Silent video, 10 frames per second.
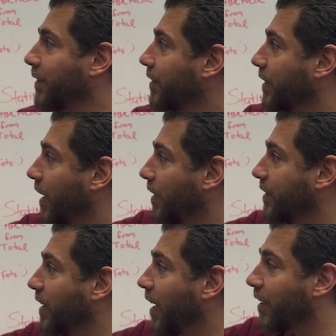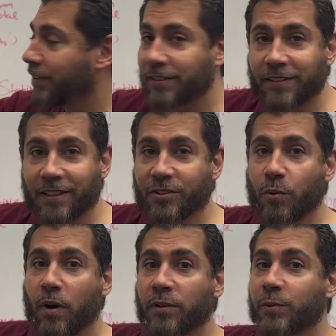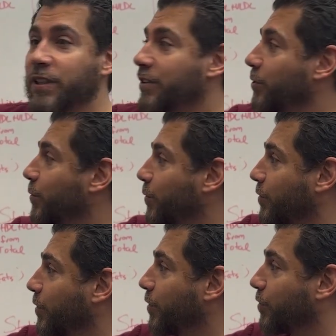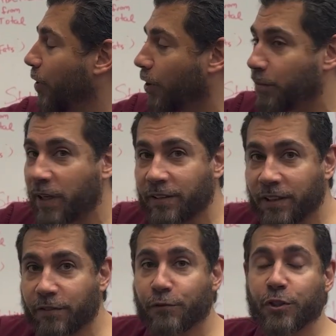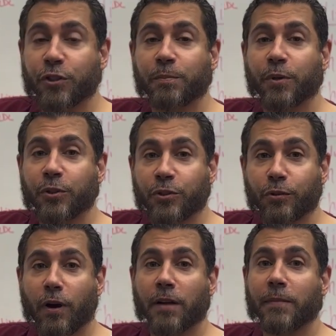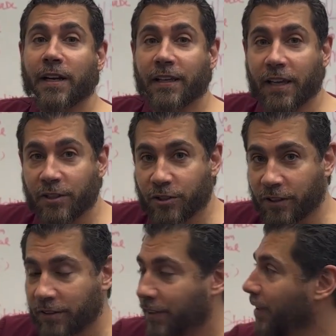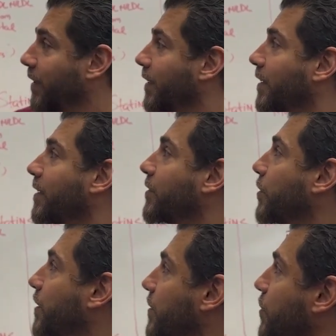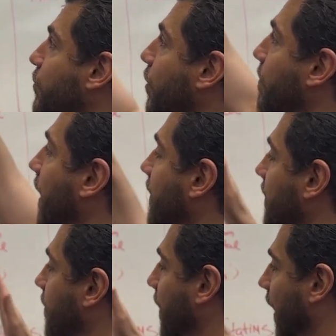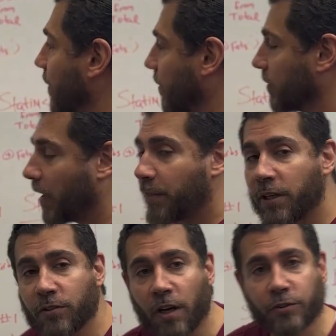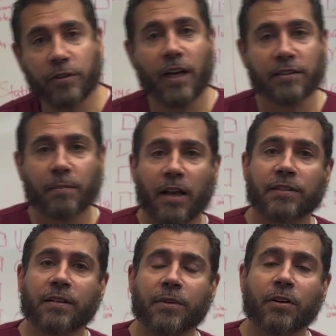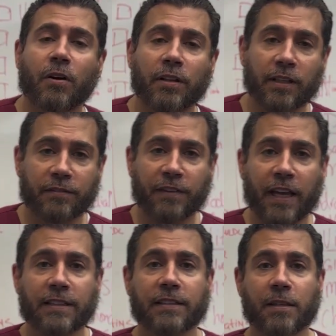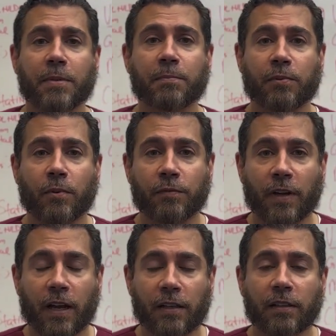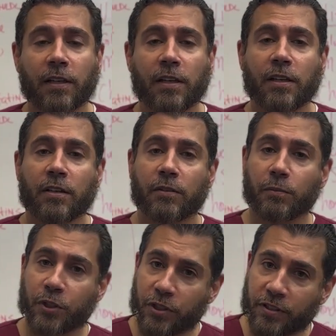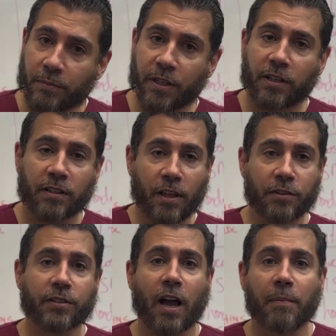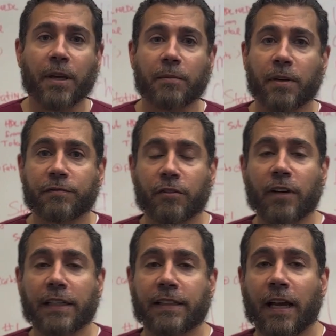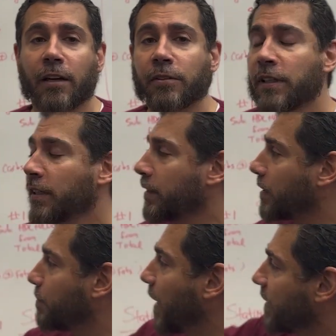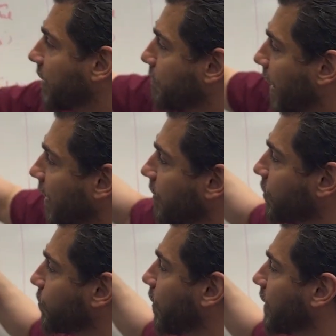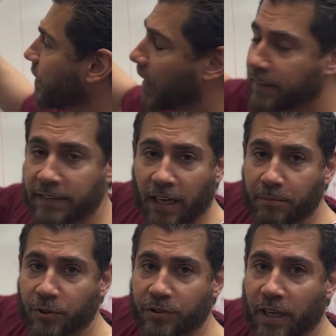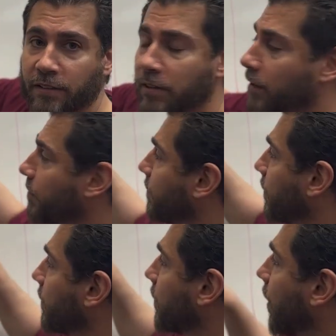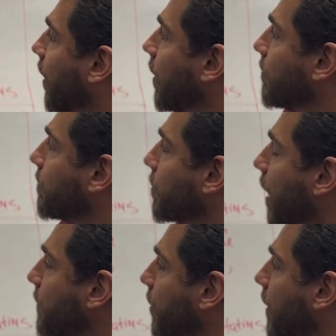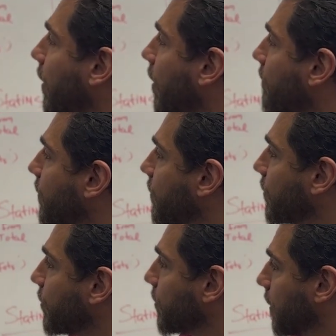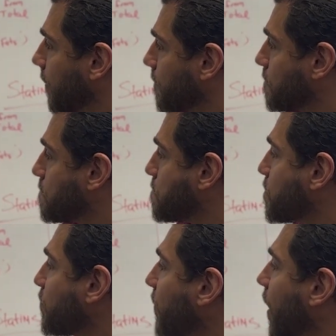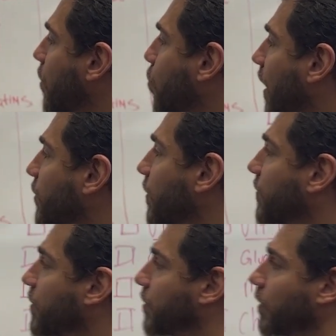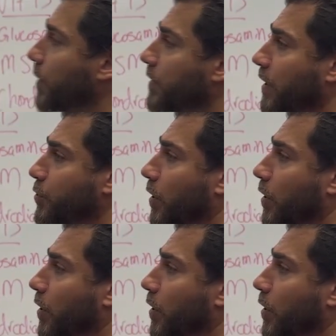the LDL is the one we use to determine if we should put you on medication. So this is your basic panel. I'm going to talk to you guys about something called advanced lipid profile, which is something in another topic, but for right now, this basic panel is what 99% of primary care offices are doing. Once we've determined that your